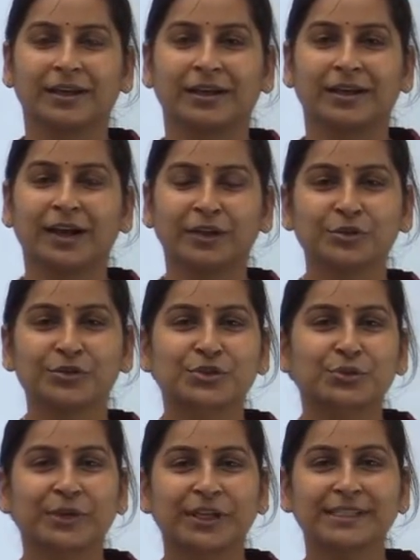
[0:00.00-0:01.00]
Hello
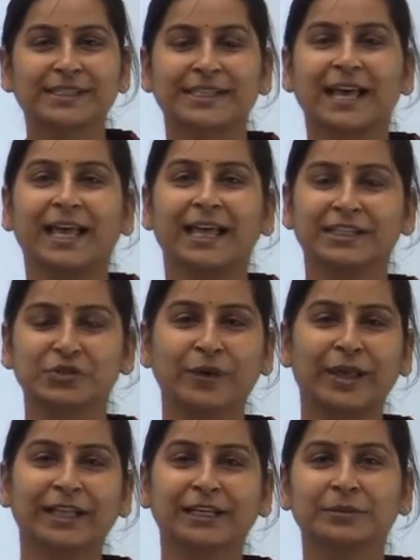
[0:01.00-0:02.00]
students and
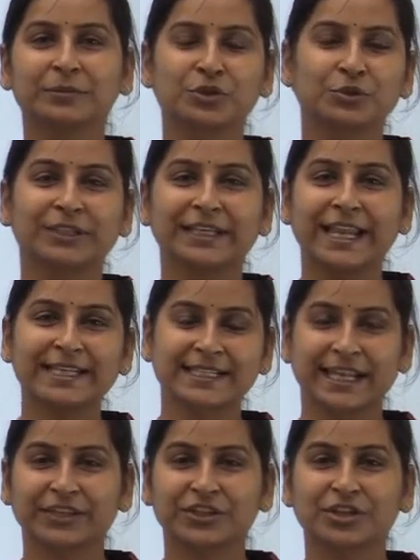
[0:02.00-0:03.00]
welcome to the next
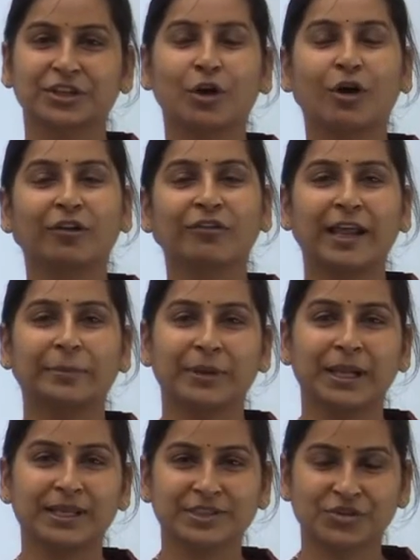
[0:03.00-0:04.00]
lecture of
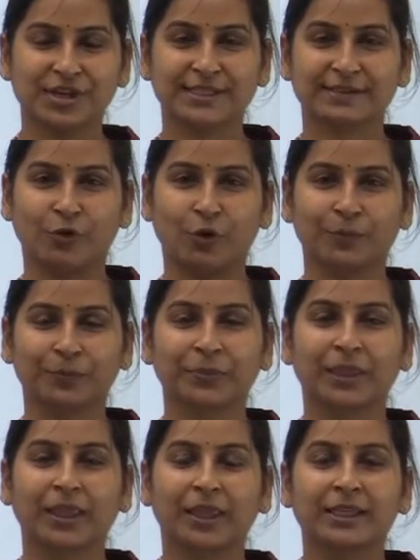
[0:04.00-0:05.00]
Laplace transform.
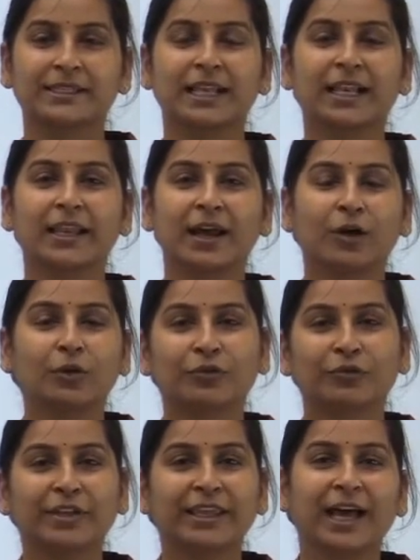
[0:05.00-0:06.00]
Till now
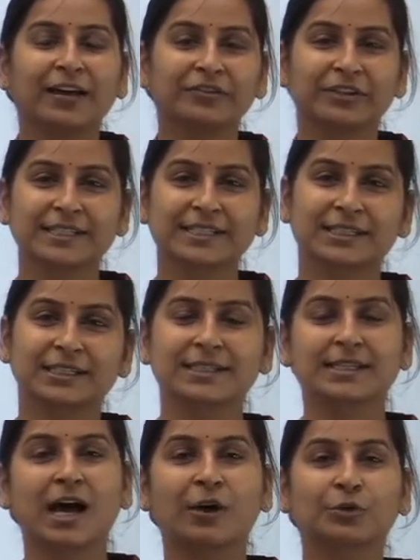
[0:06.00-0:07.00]
we have discussed
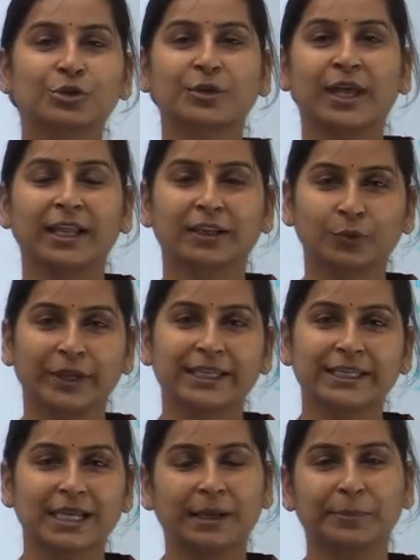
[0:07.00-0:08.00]
how to calculate
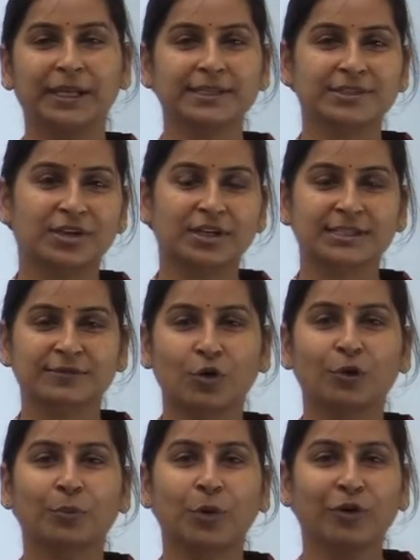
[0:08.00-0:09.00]
Laplace
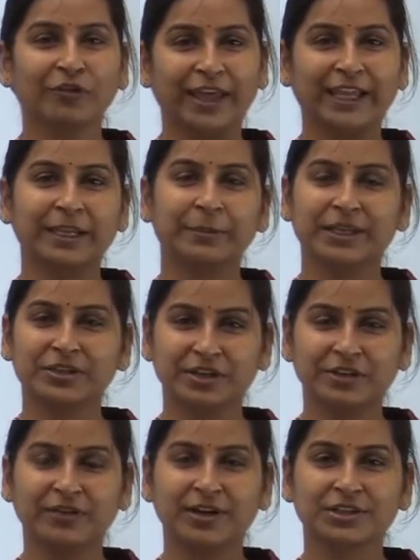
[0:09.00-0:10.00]
transform of elementary
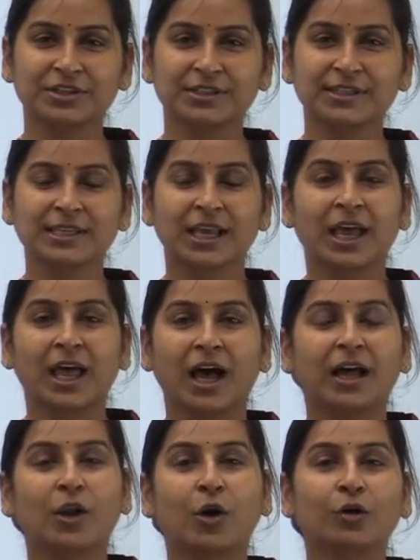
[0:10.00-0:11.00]
functions
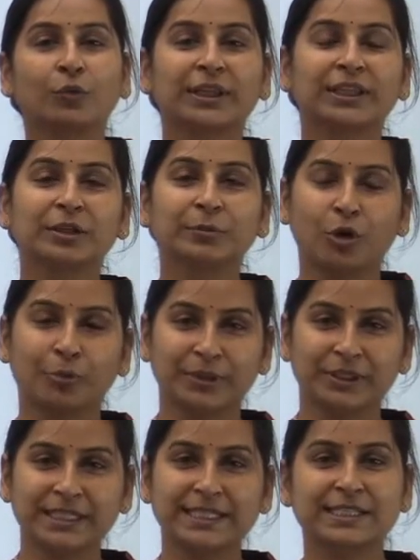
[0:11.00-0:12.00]
along with the
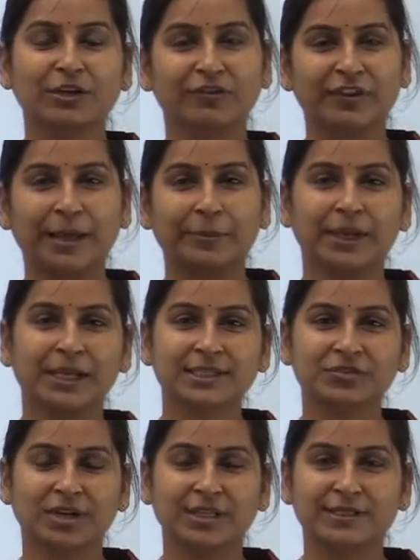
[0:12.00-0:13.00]
properties of Laplace
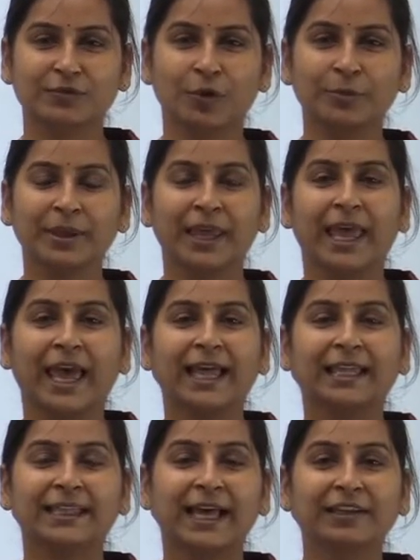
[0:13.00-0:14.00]
transform,
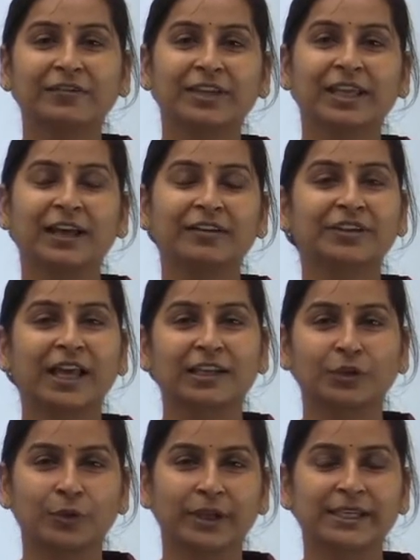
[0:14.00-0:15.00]
and then we have
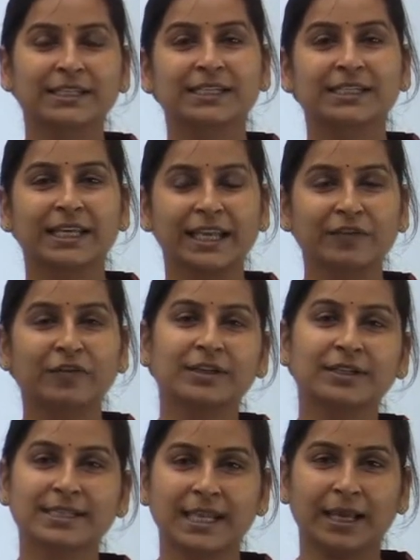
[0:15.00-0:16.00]
calculated
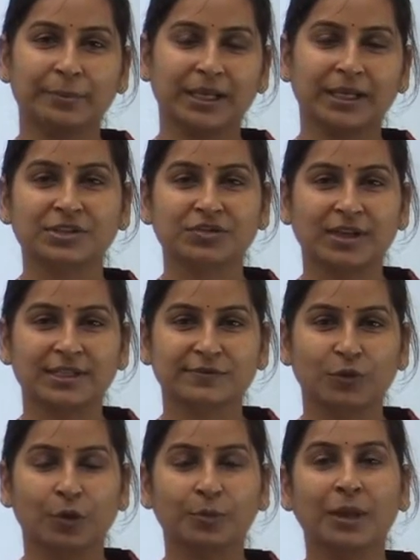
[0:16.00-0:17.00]
inverse Laplace
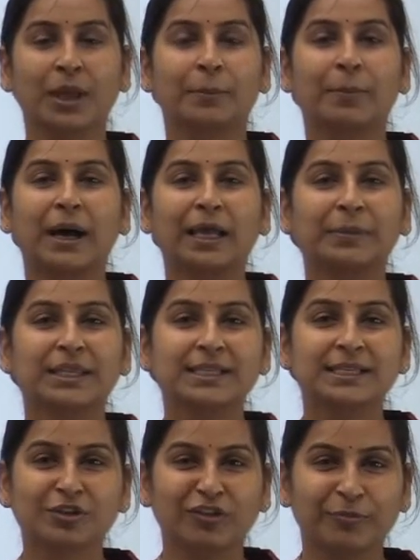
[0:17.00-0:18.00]
transform by
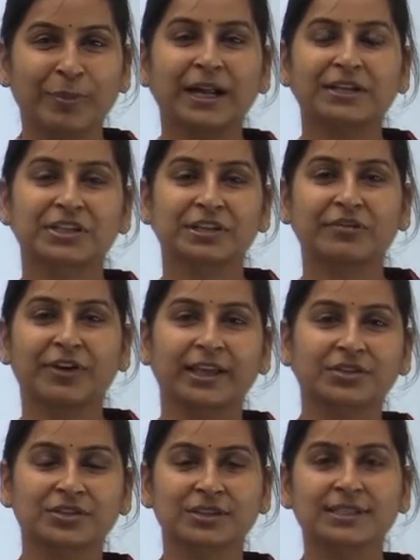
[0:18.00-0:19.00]
means of partial
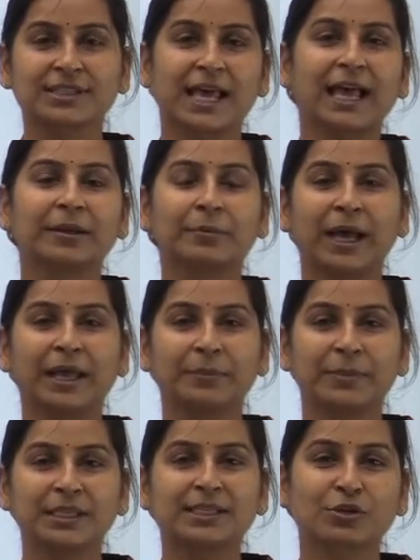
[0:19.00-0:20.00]
fractions and by
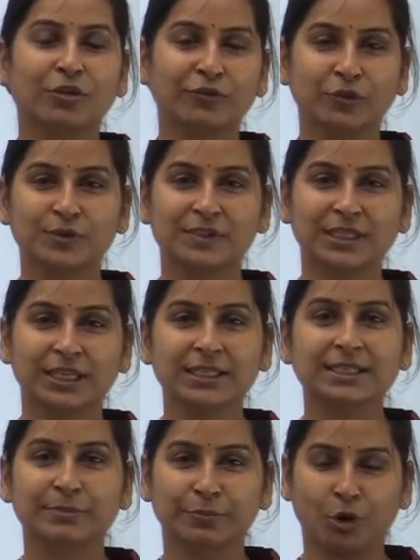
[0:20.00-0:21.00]
means of using
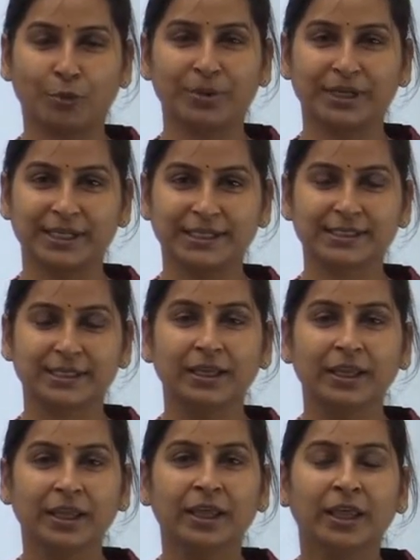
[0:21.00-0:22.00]
its properties.
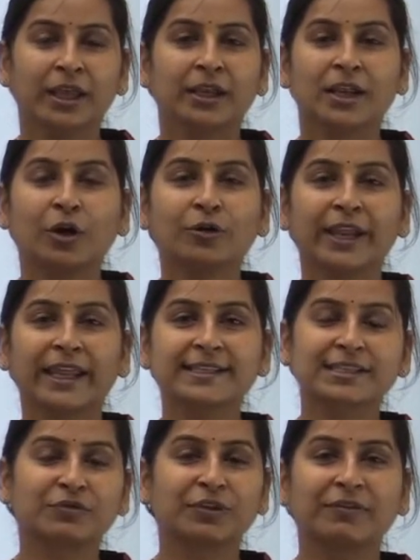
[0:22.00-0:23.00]
Now
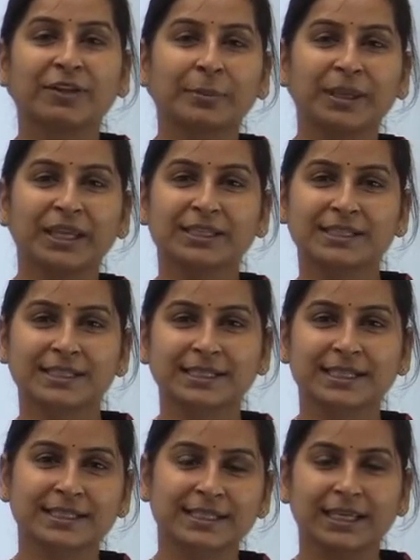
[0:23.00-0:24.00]
next we will be
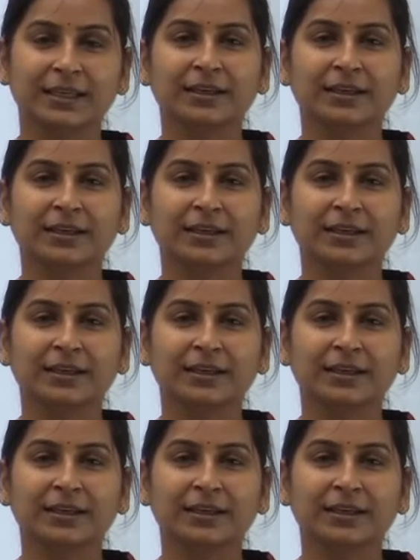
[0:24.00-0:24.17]
discussing